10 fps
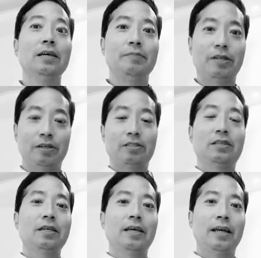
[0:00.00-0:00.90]

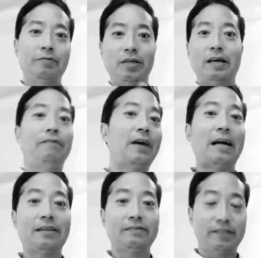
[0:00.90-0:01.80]
because anyone that
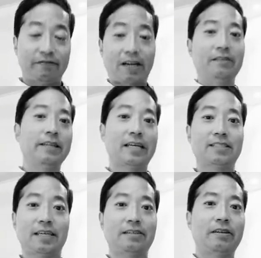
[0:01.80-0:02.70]
followed that
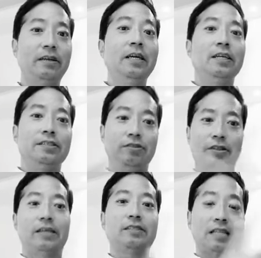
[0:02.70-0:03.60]
sector in
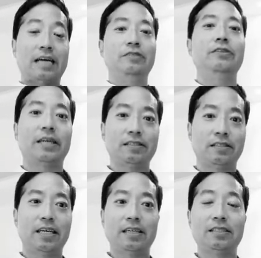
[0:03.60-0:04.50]
2009,
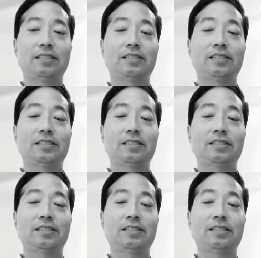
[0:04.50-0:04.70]
2010,